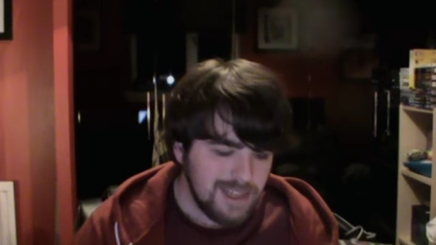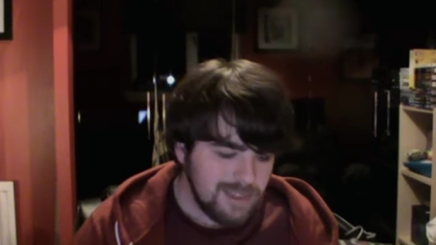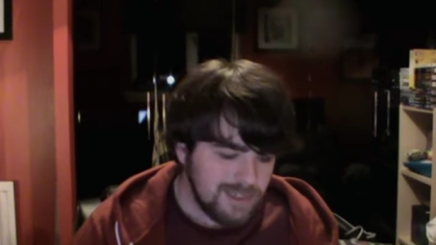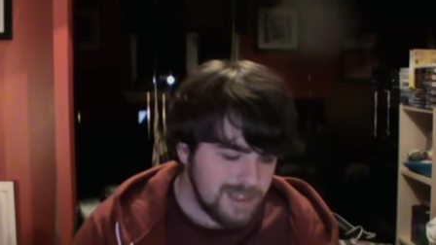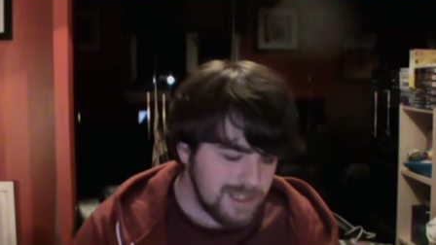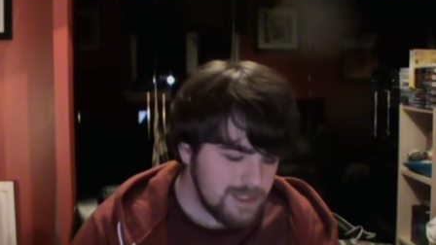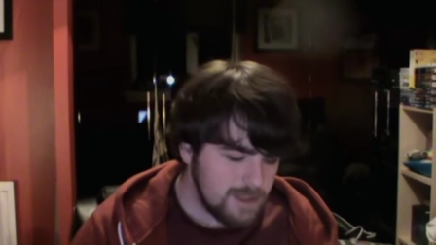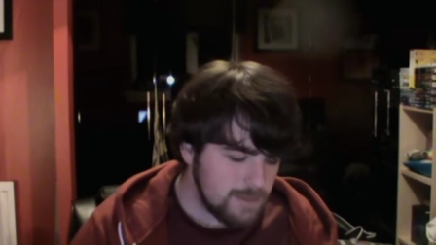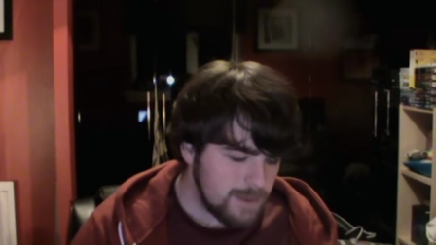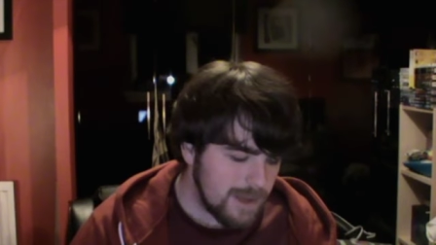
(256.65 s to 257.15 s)

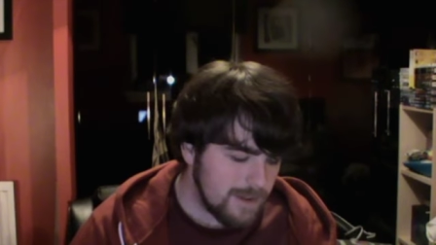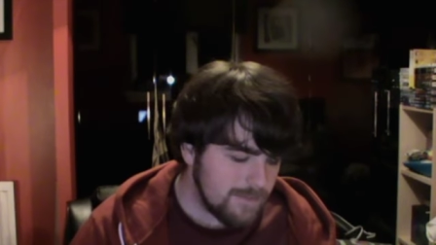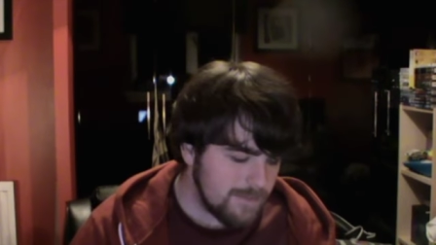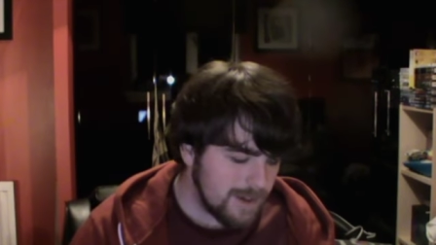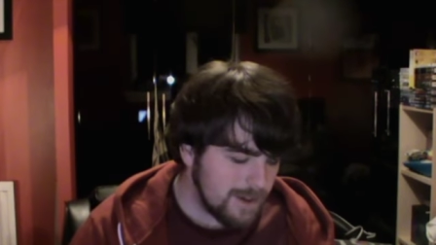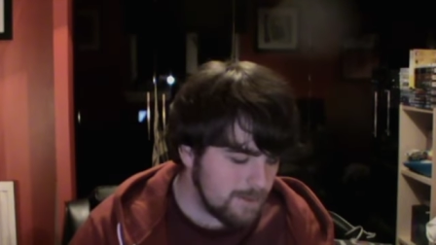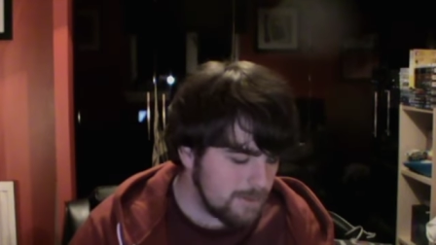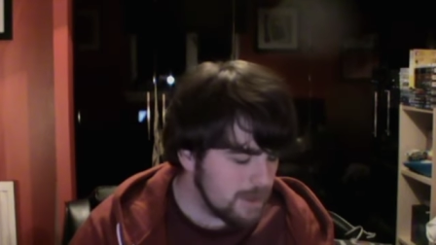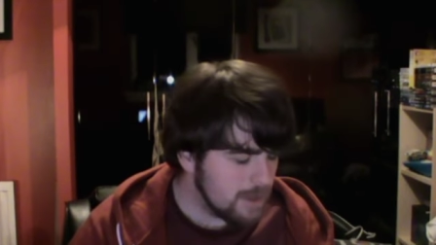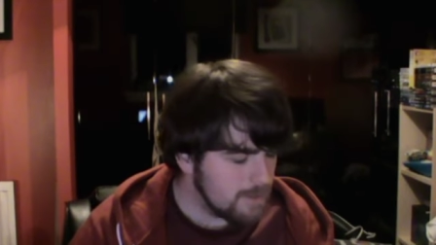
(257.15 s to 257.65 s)
this I
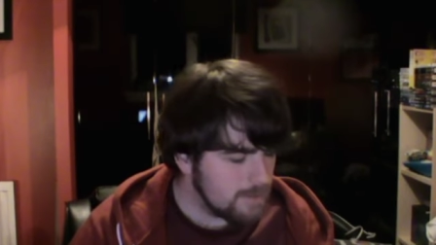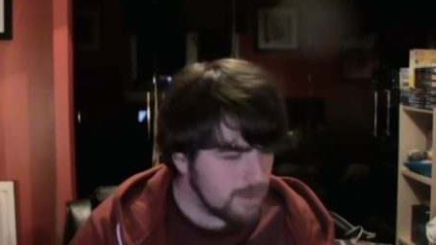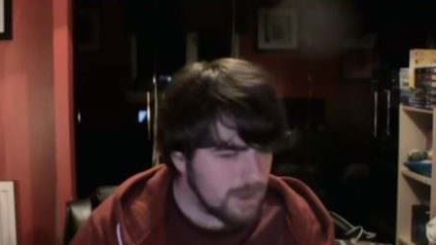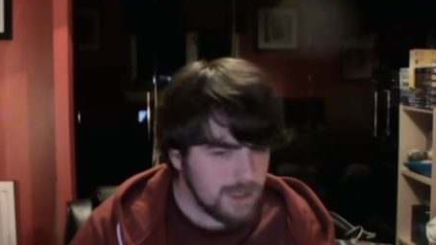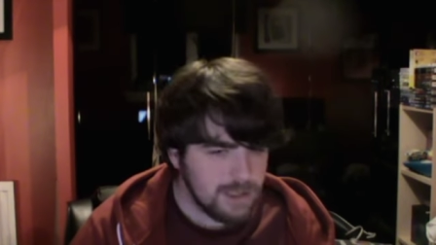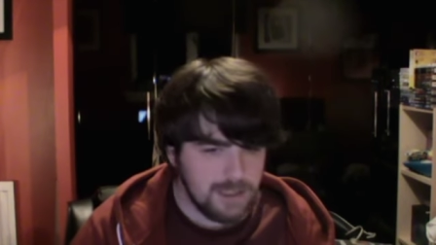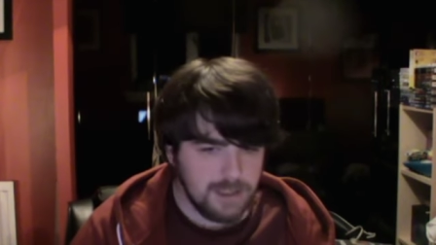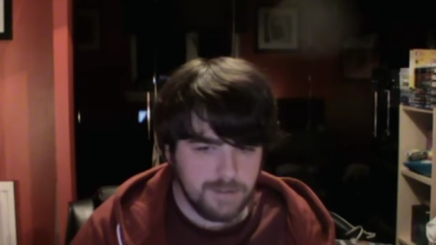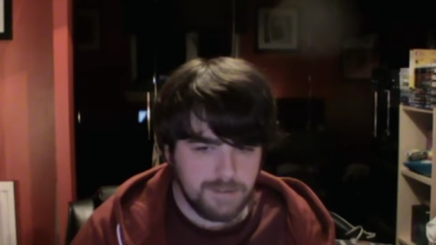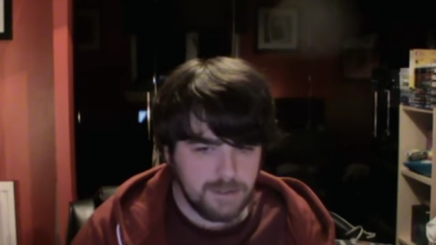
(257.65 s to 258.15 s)
think would have
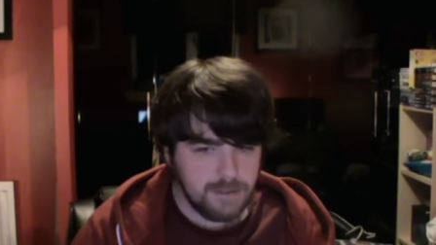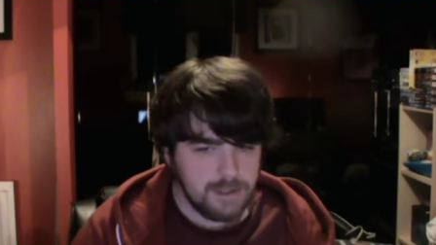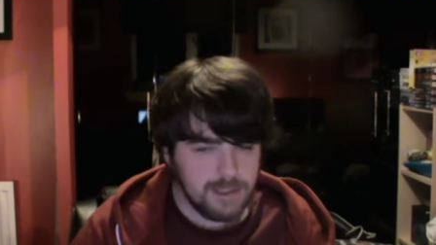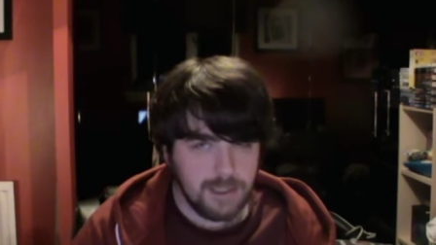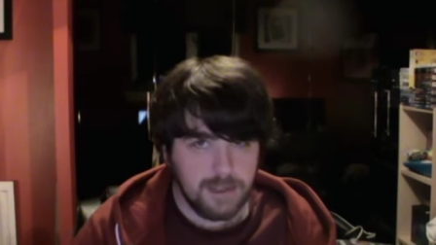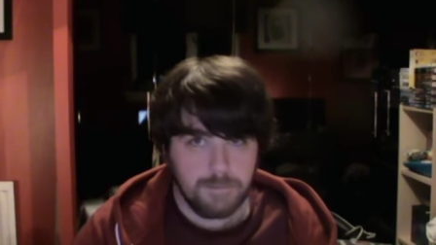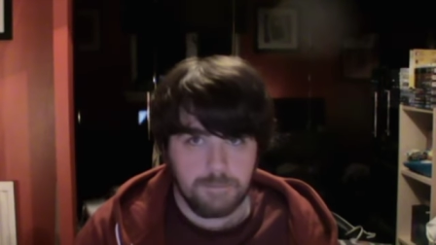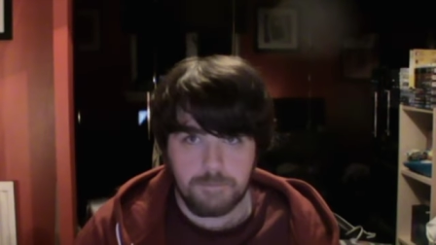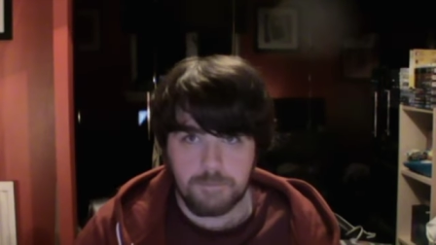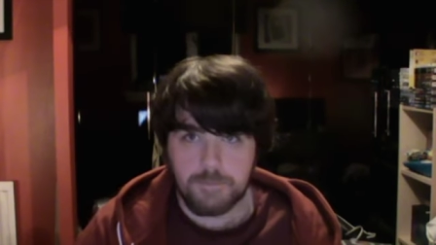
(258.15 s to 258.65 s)
worked if it was
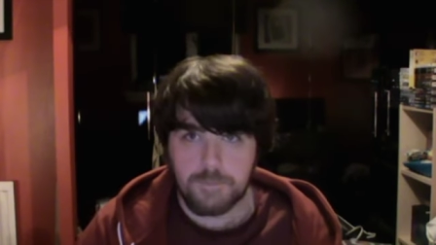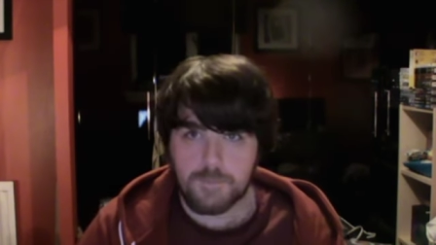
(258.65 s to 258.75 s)
like